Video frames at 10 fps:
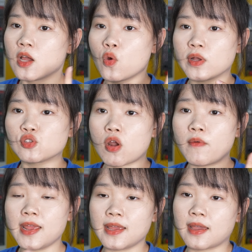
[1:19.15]
when
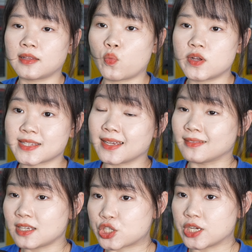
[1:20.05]
driving in adverse
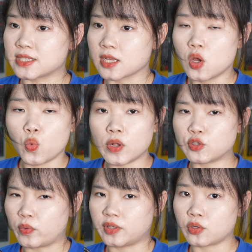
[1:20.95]
conditions, which
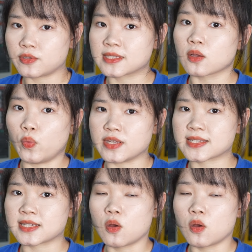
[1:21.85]
reduces risk.